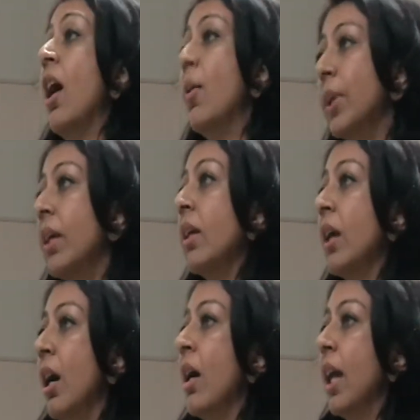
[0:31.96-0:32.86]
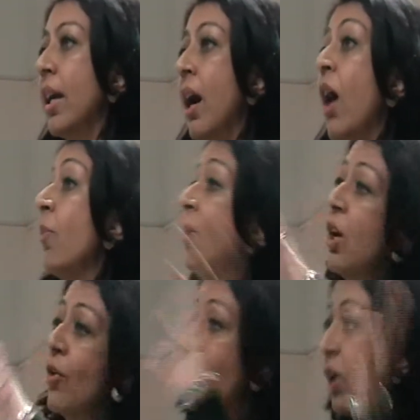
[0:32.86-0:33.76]
like how many
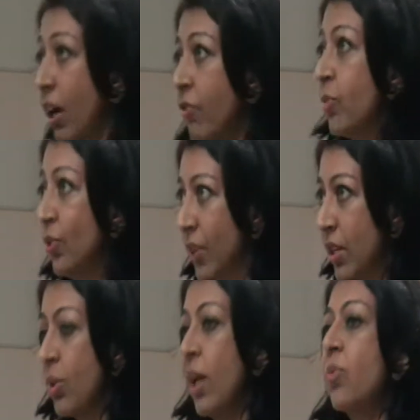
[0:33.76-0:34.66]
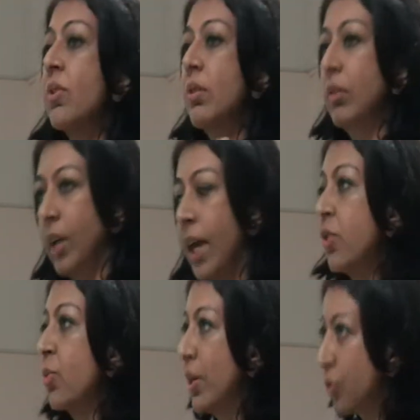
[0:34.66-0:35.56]
of you love movies? So that was a
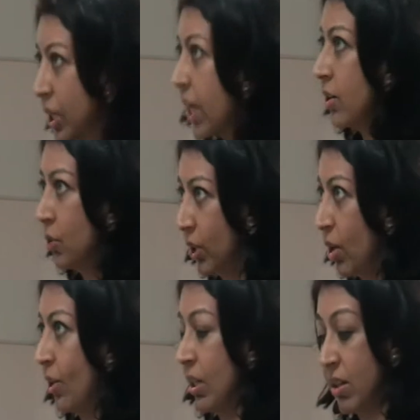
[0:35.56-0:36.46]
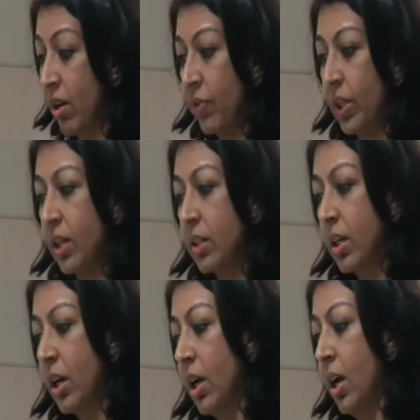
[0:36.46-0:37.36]
nice way to relate to the audience after that.
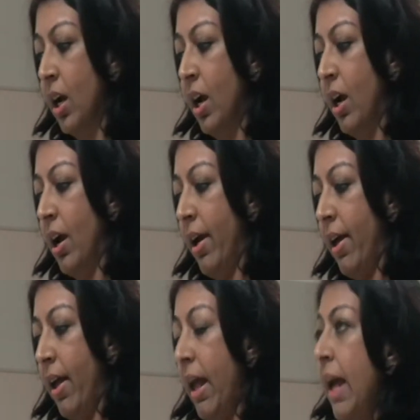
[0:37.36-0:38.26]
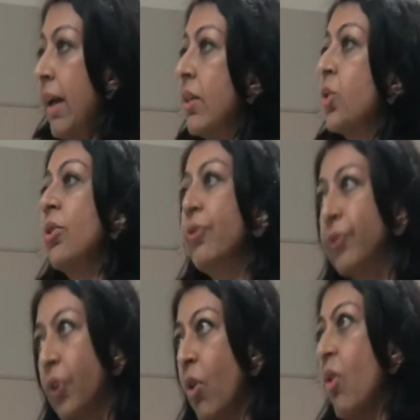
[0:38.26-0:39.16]
And so the
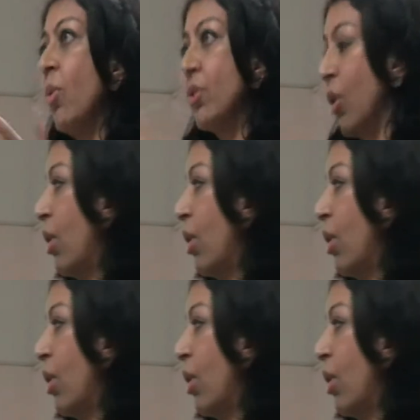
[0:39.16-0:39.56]
flow was